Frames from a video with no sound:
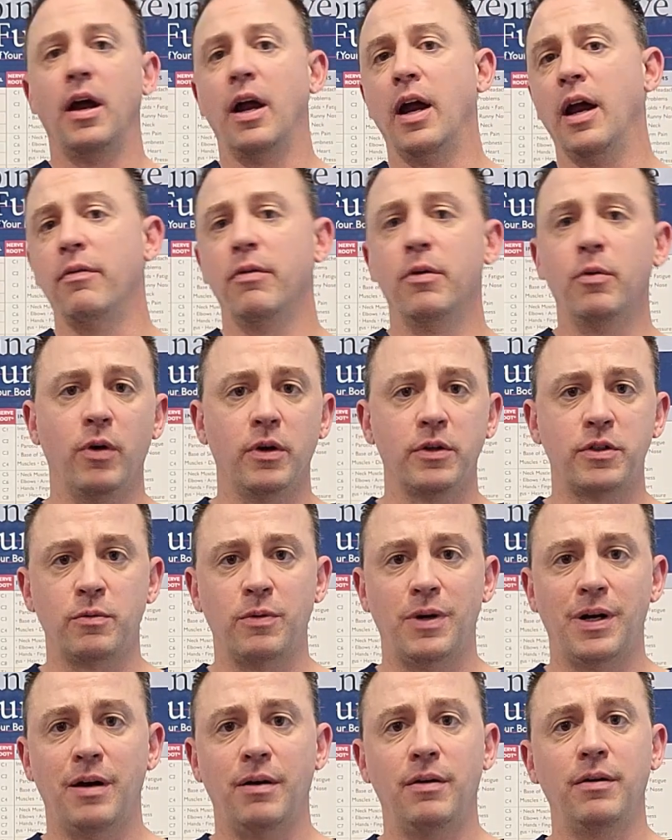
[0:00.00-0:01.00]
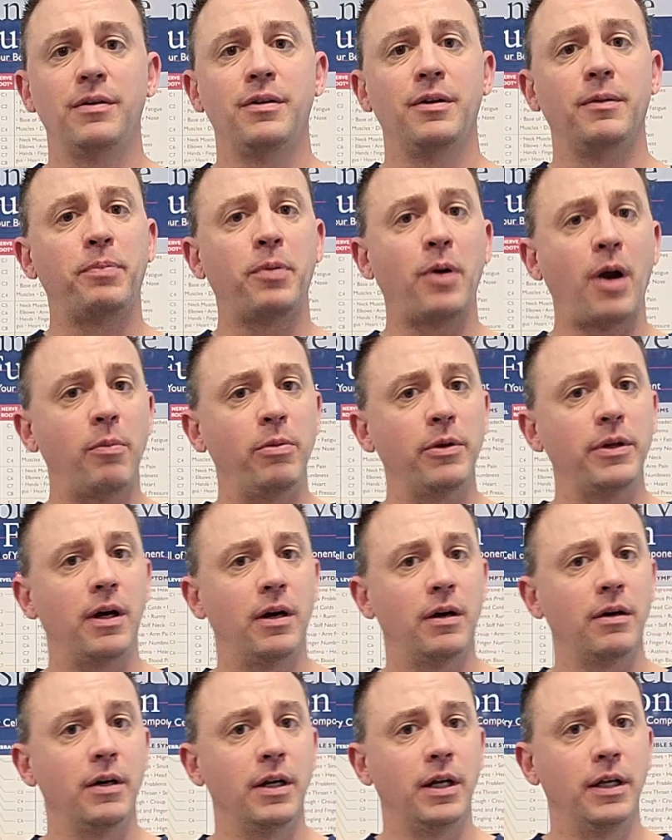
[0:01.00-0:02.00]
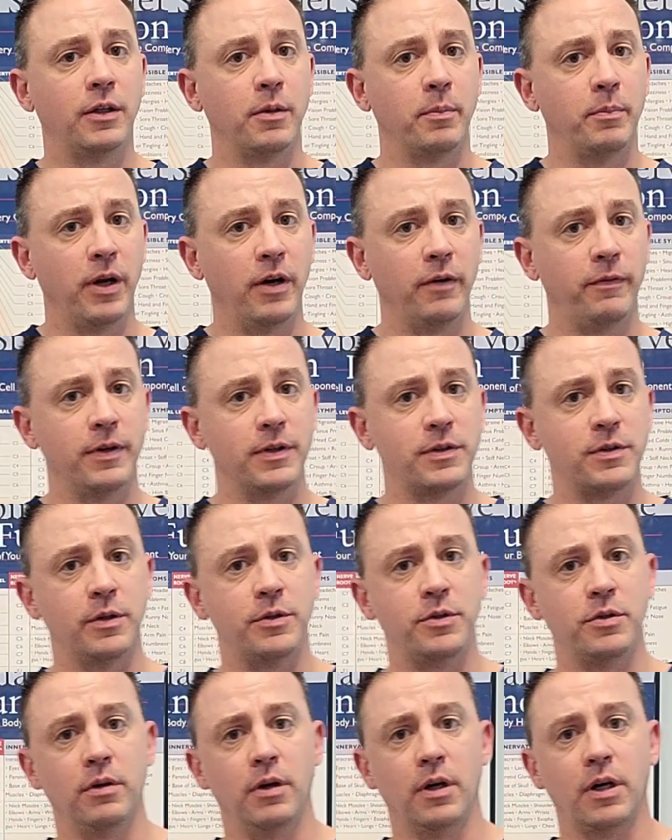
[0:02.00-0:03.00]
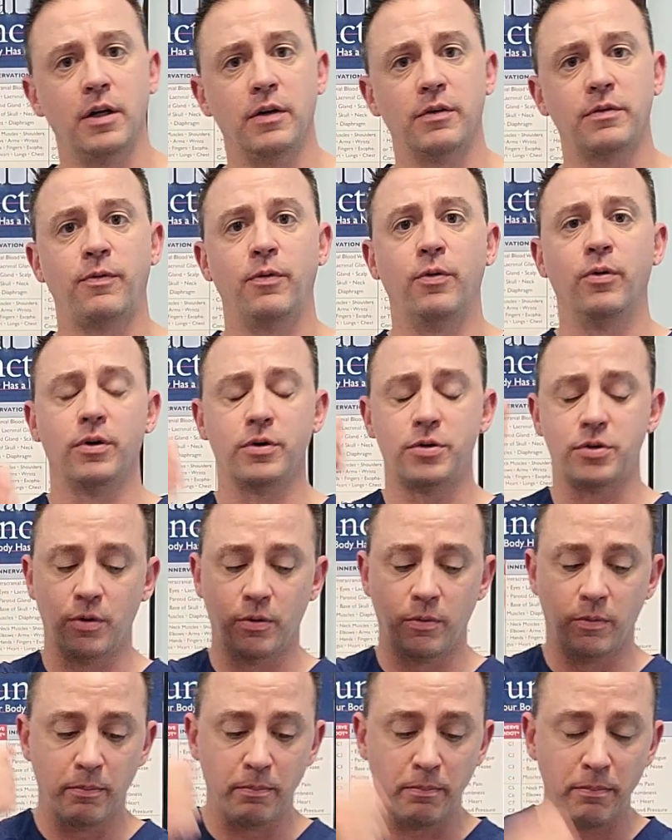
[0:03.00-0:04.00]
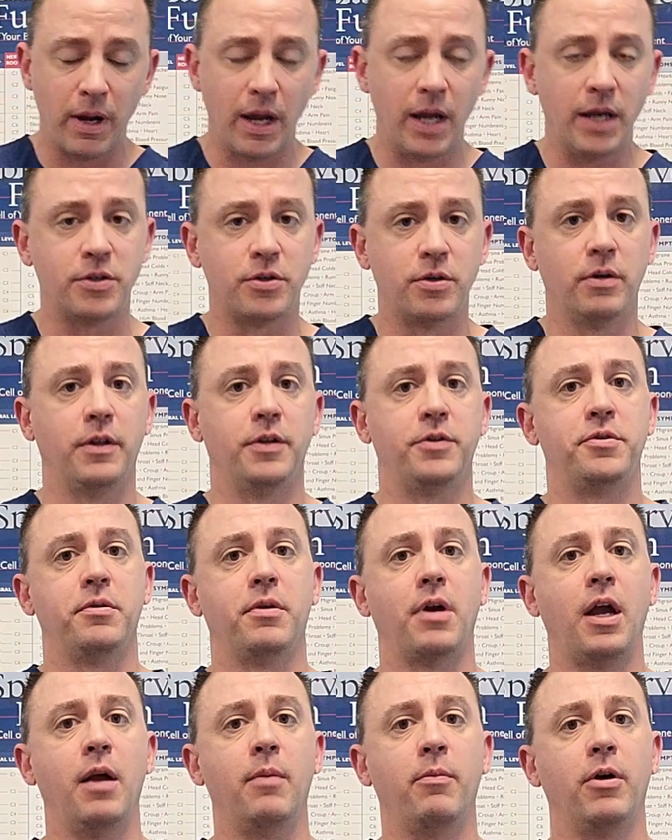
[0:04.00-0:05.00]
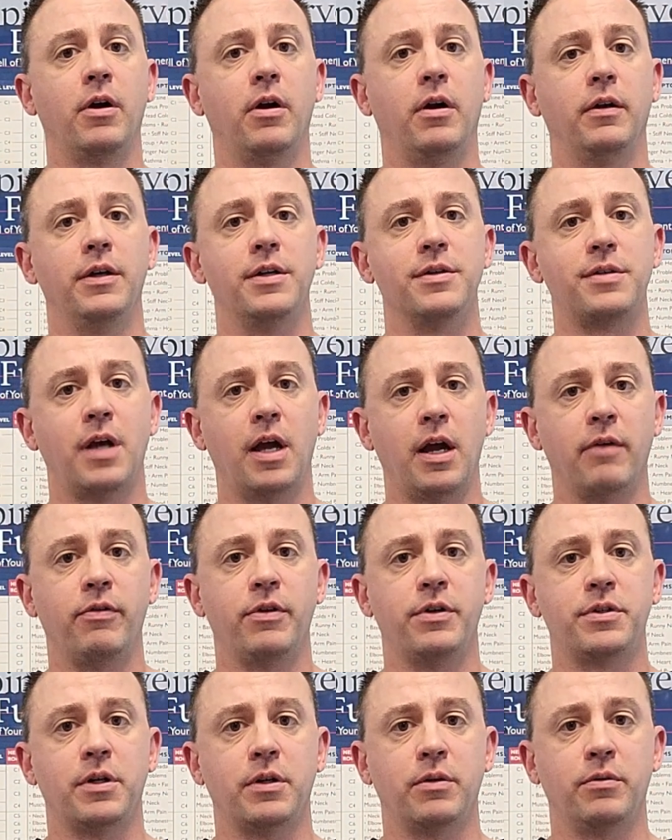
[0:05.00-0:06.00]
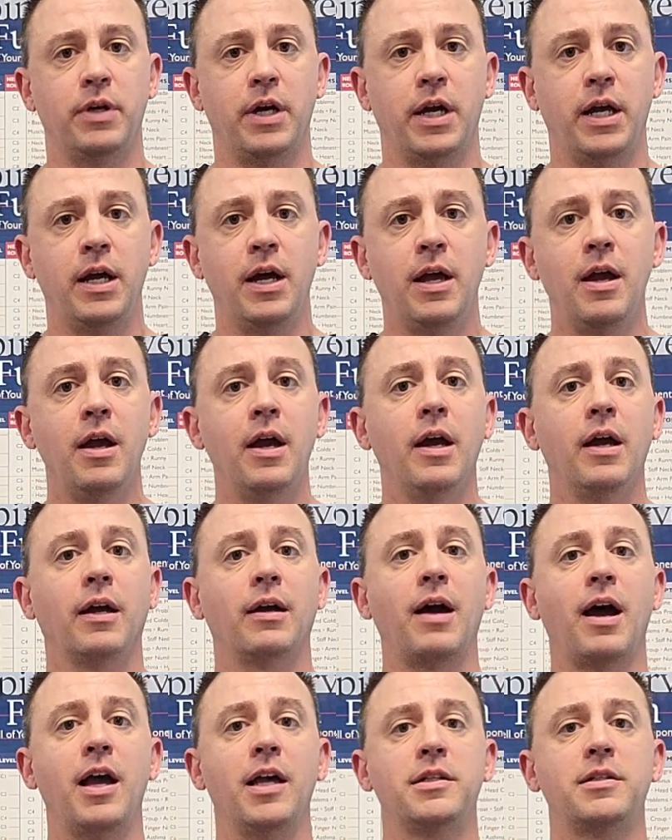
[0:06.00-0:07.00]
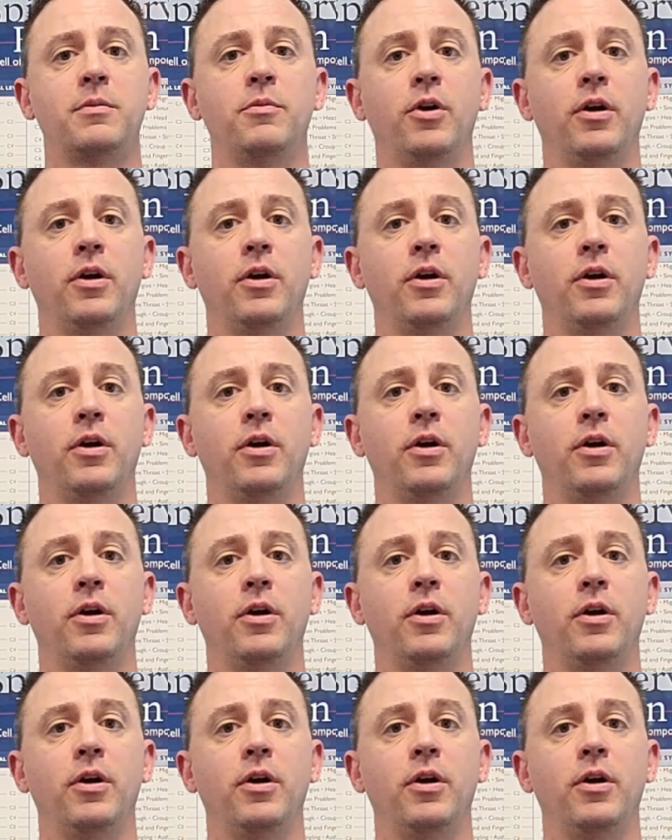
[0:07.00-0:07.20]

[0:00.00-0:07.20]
every once in a while, you're probably not going to get the benefits that you're looking for. So make sure that you're hammering on this every single day. Guys, I'm